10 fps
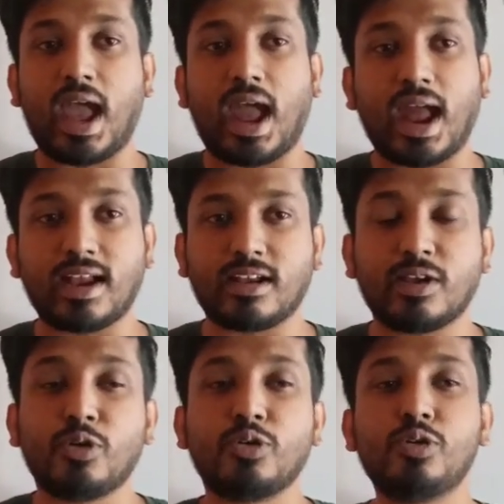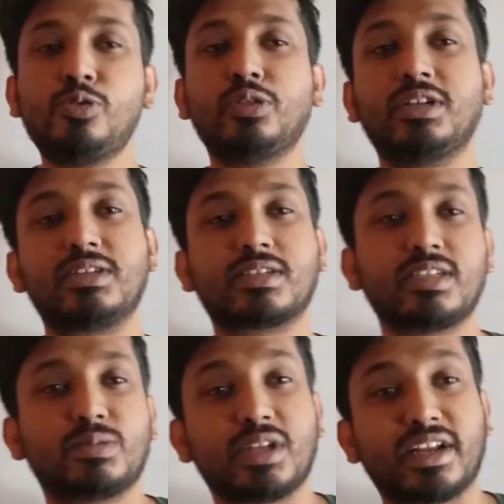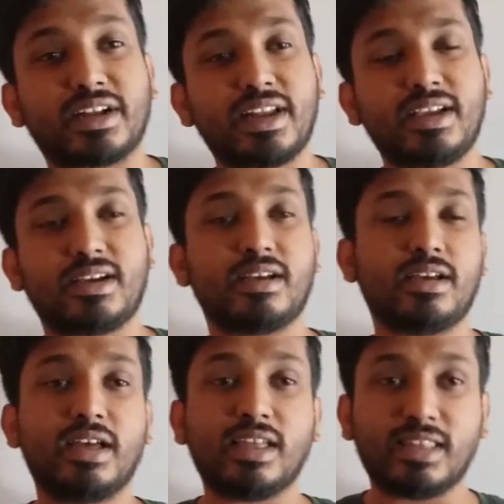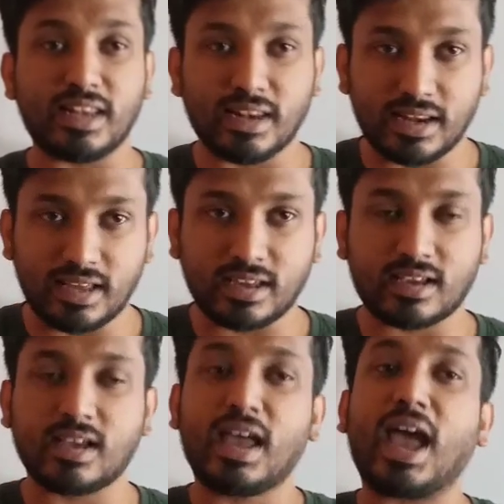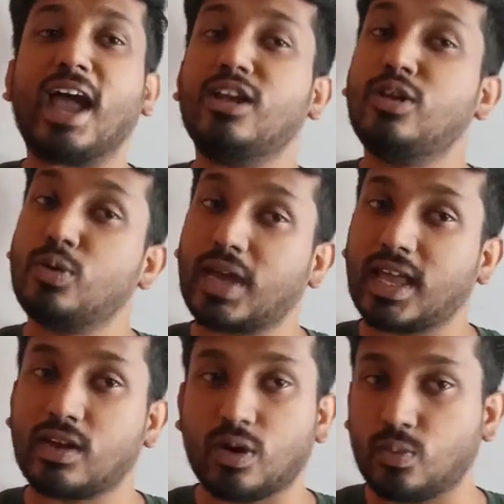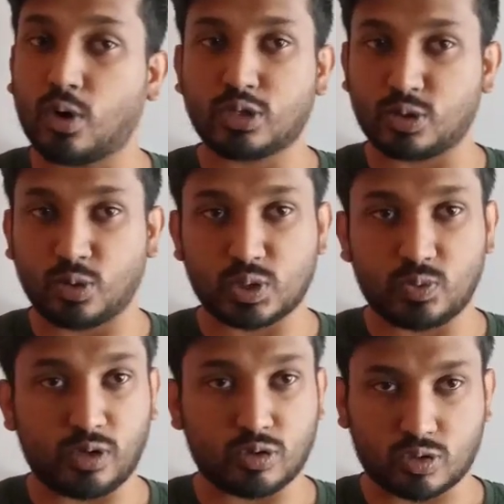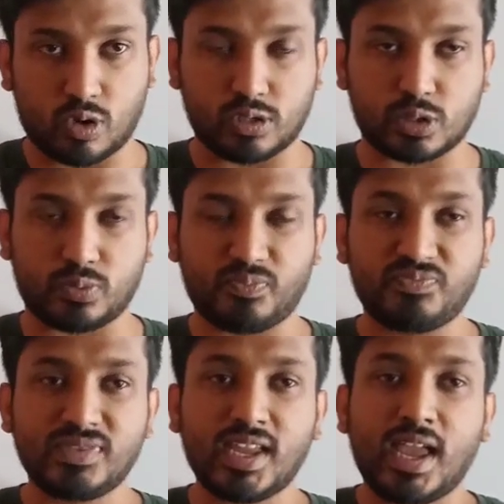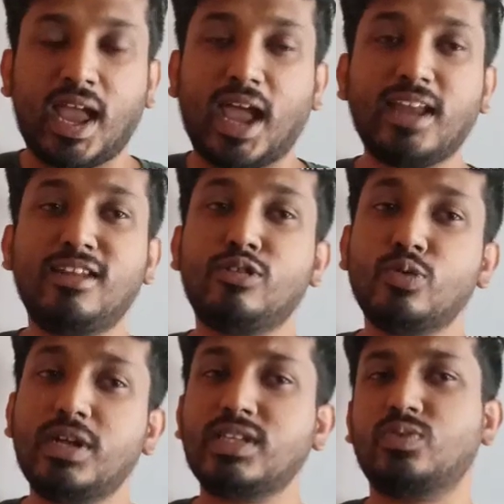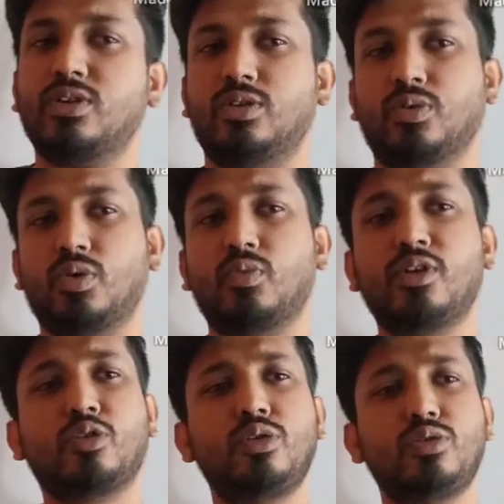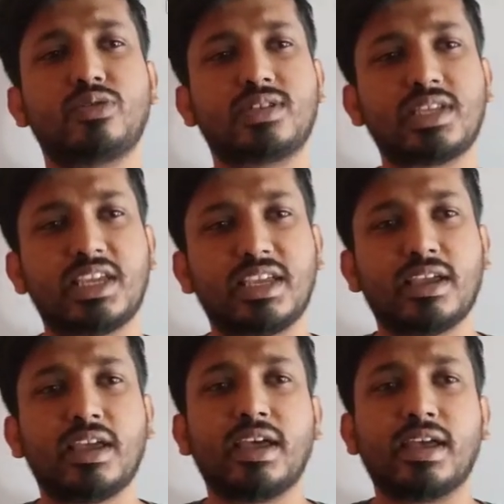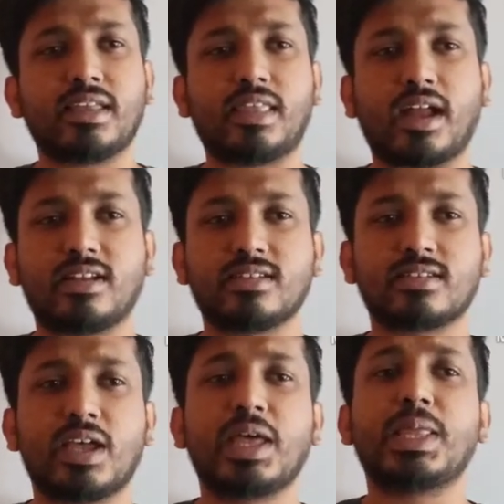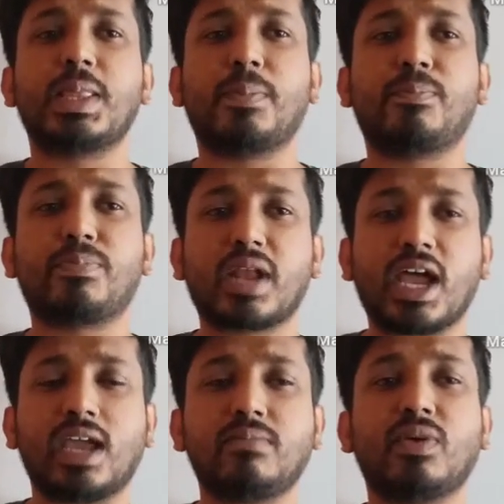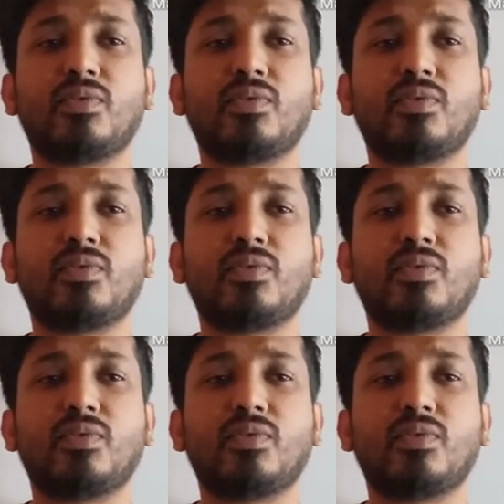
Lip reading: And go to the description and click the link and you can watch those videos also. And in today's video we are going to see that is the prime